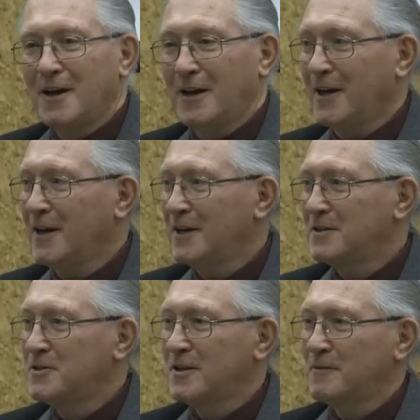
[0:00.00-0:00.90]
And I
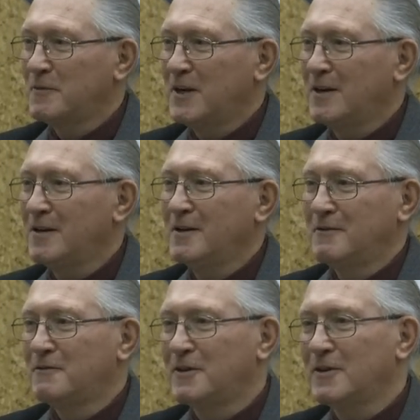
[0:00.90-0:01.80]
had some of my
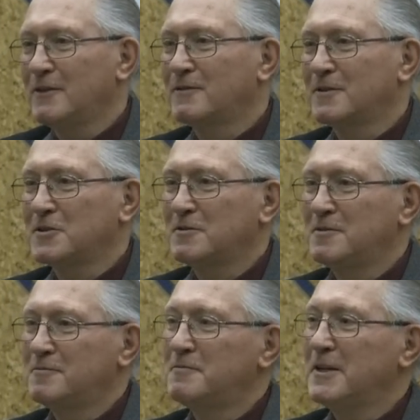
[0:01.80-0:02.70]
very first
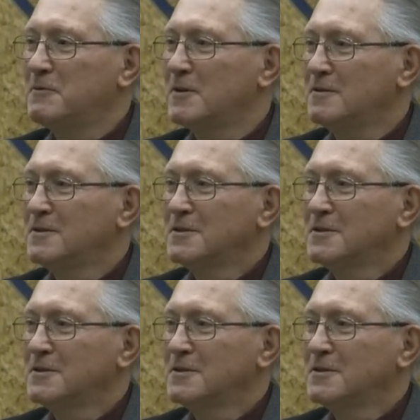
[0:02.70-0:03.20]
people